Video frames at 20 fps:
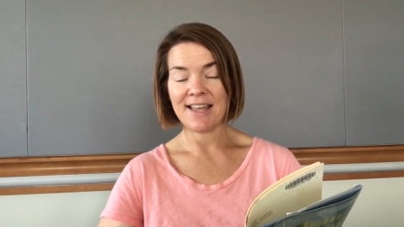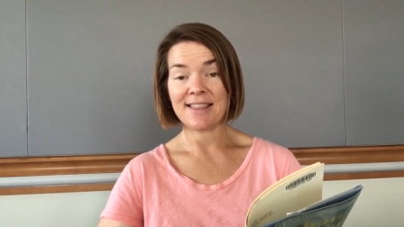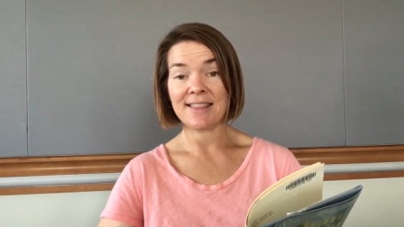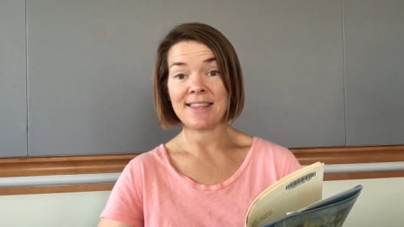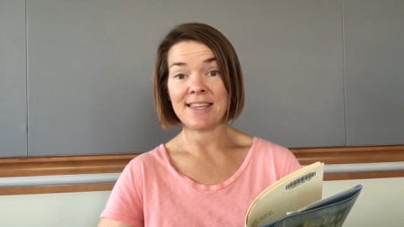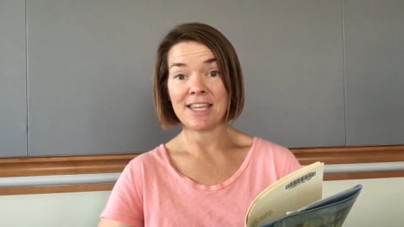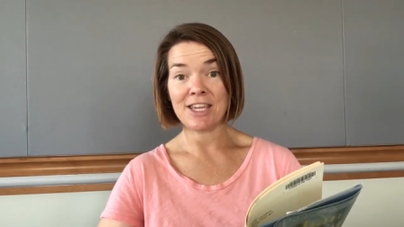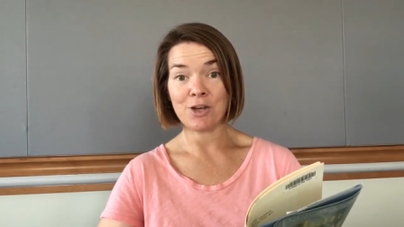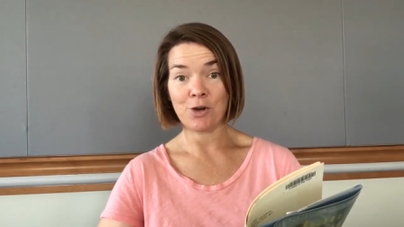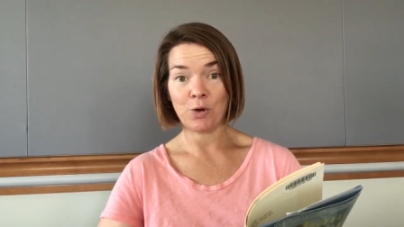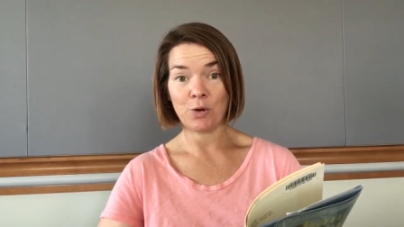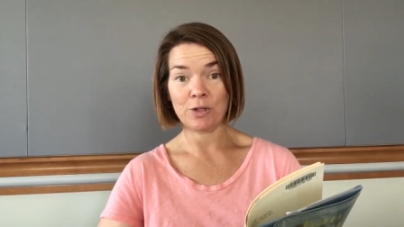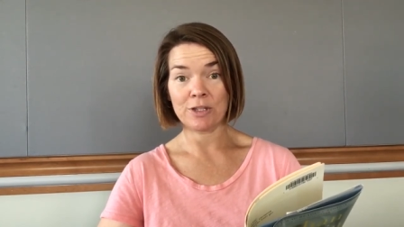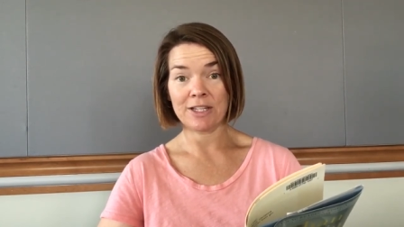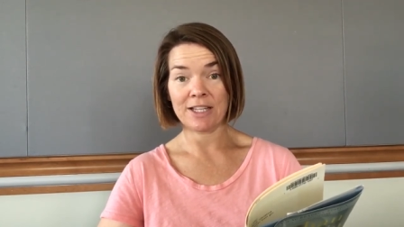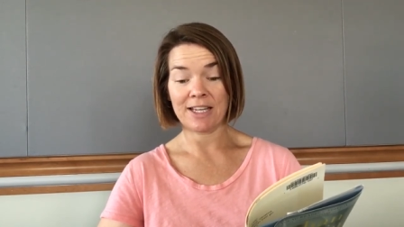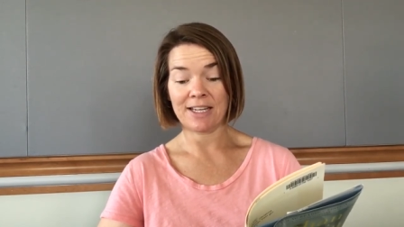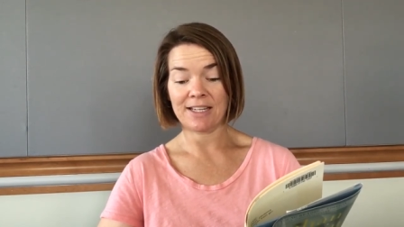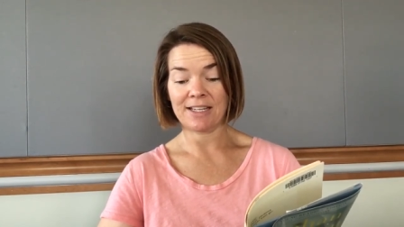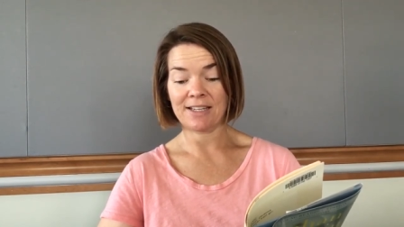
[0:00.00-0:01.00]
The old
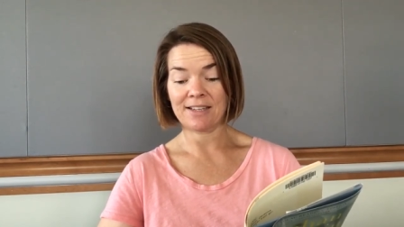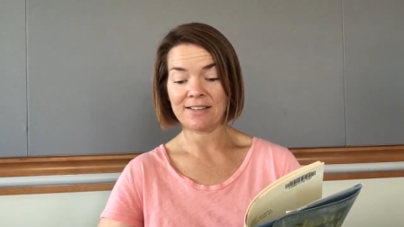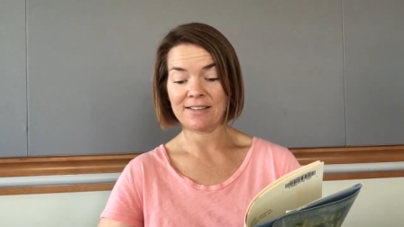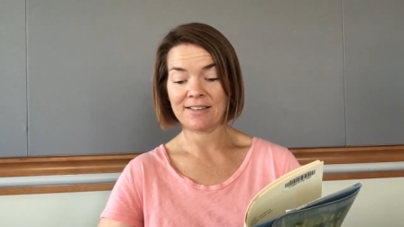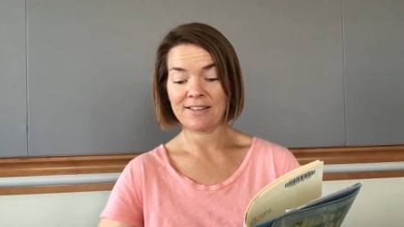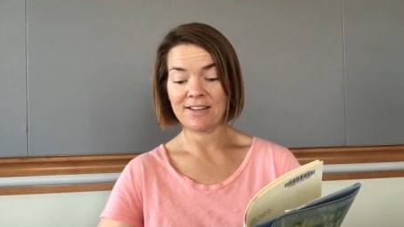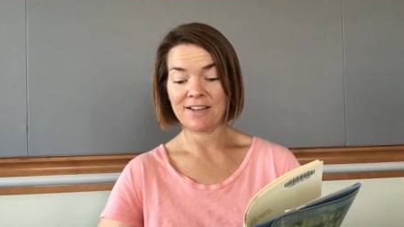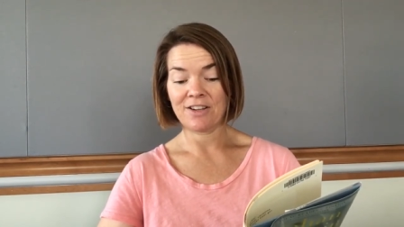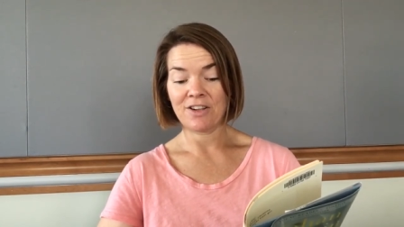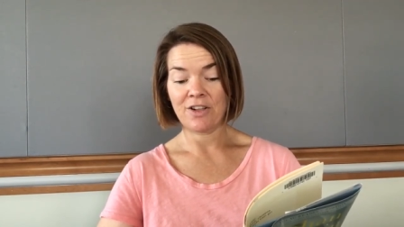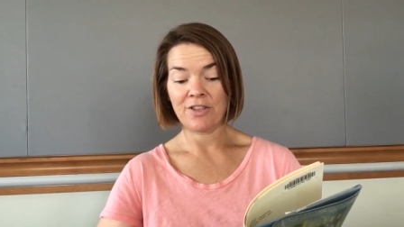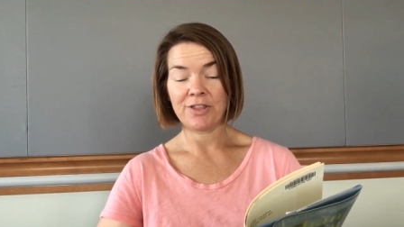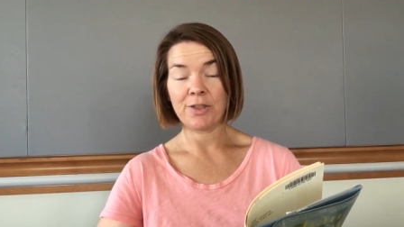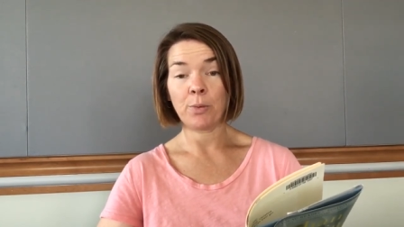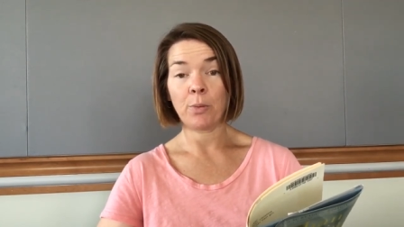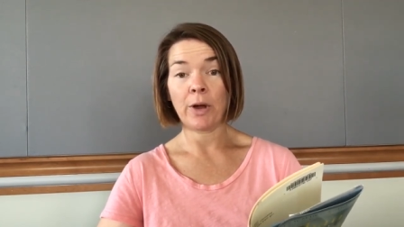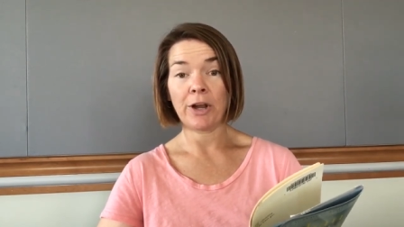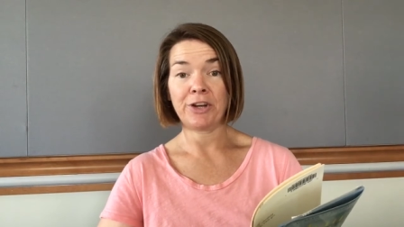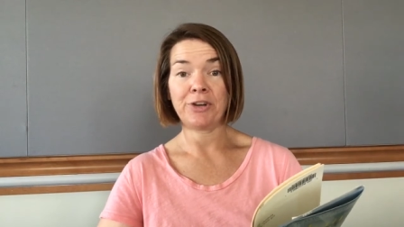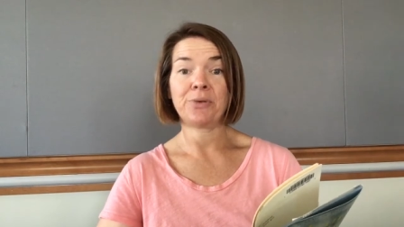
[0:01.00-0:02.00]
lady the
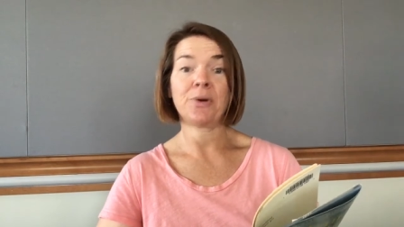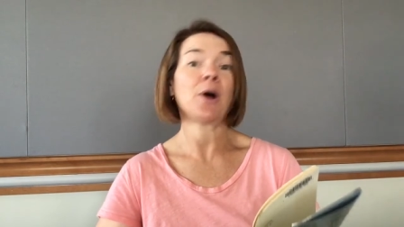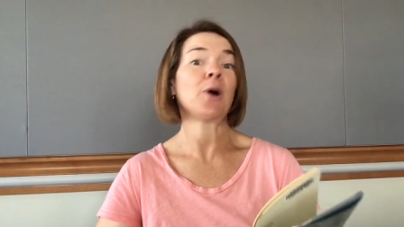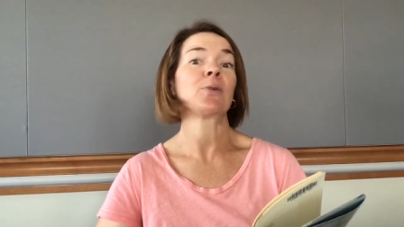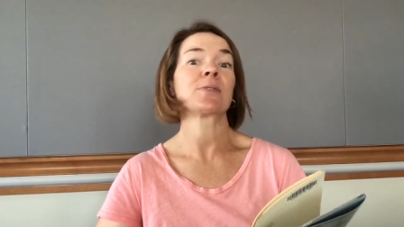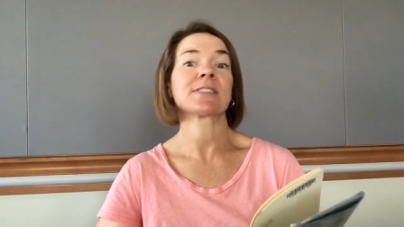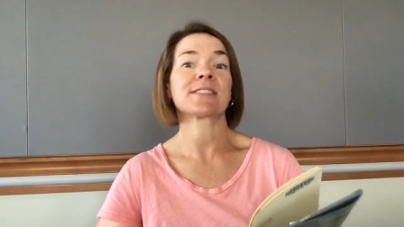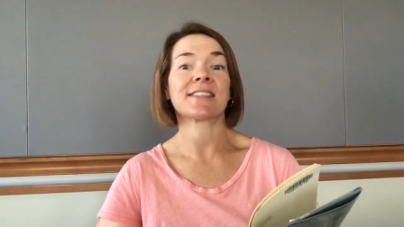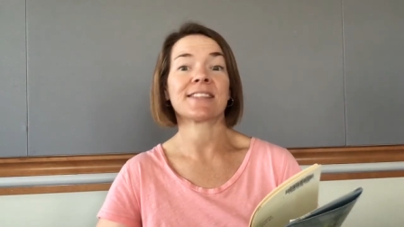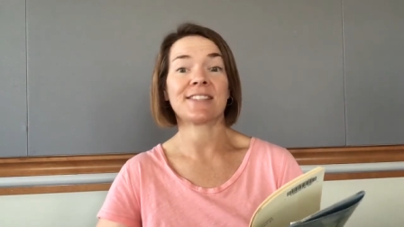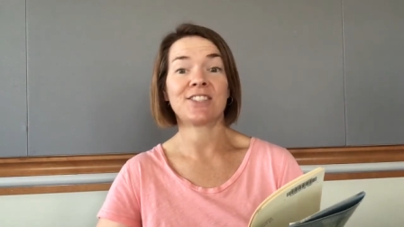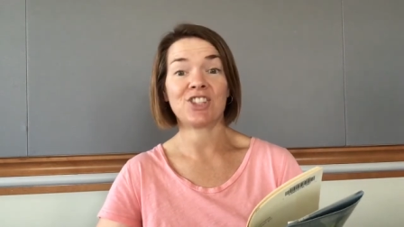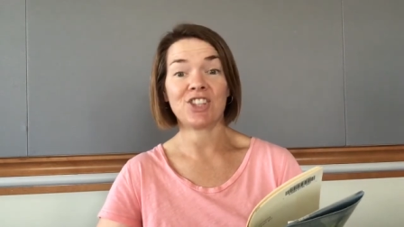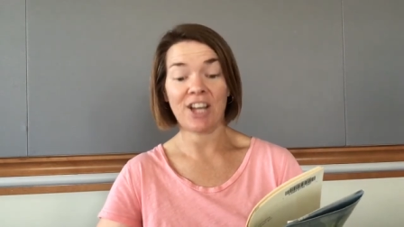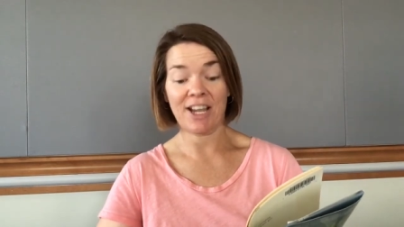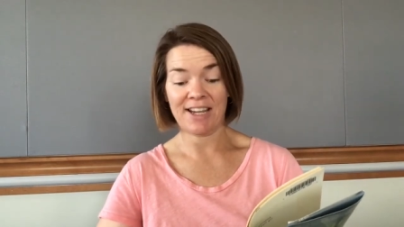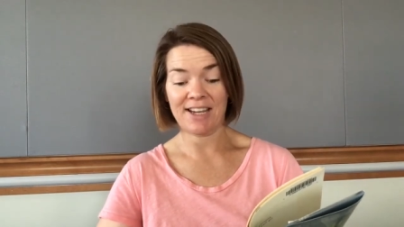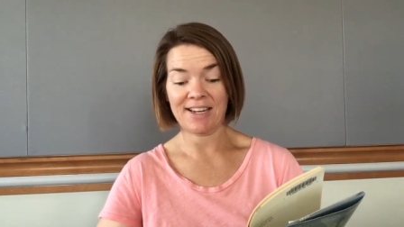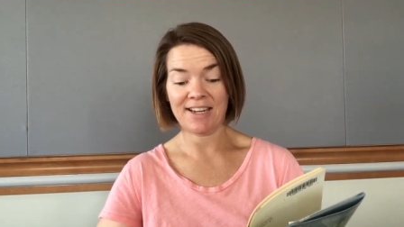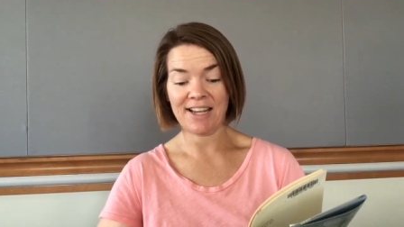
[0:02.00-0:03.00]
one who owns this
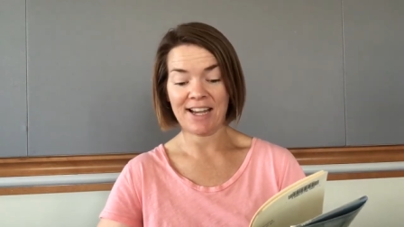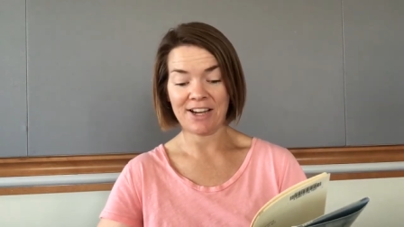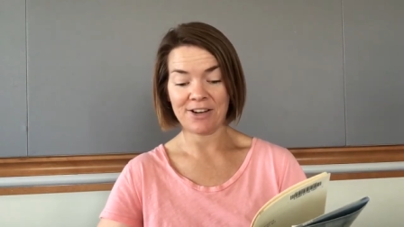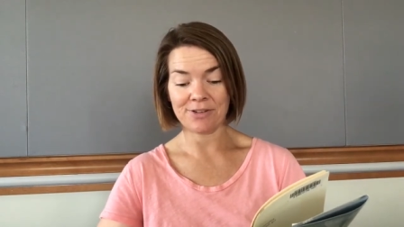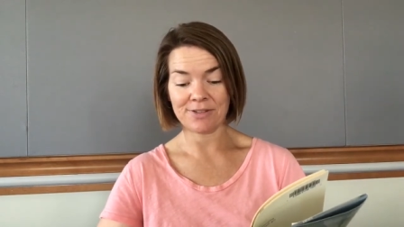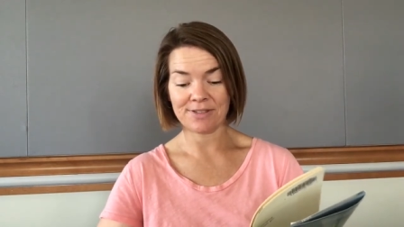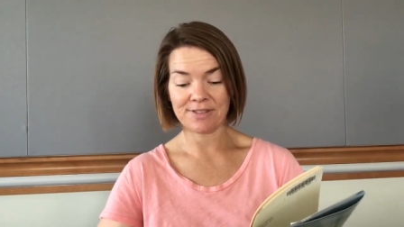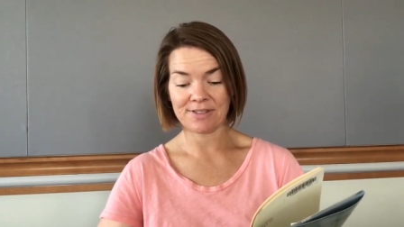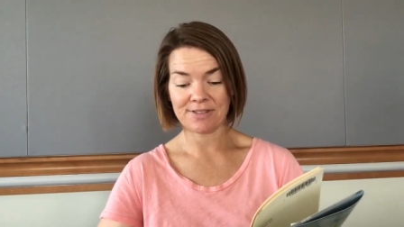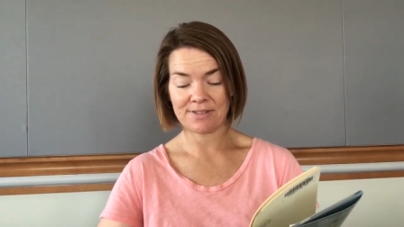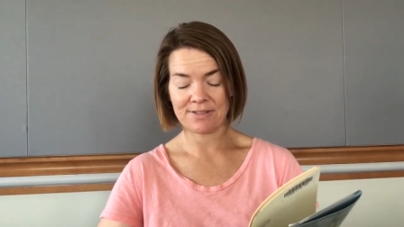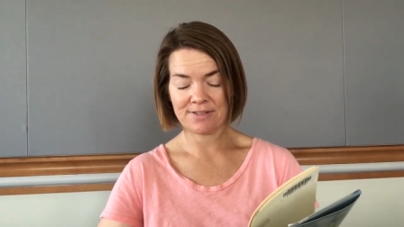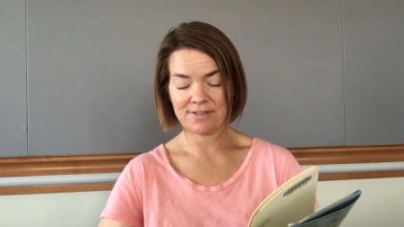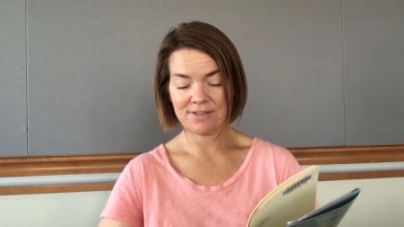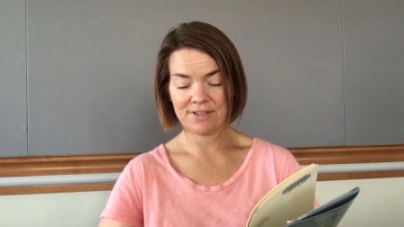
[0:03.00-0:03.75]
giant house.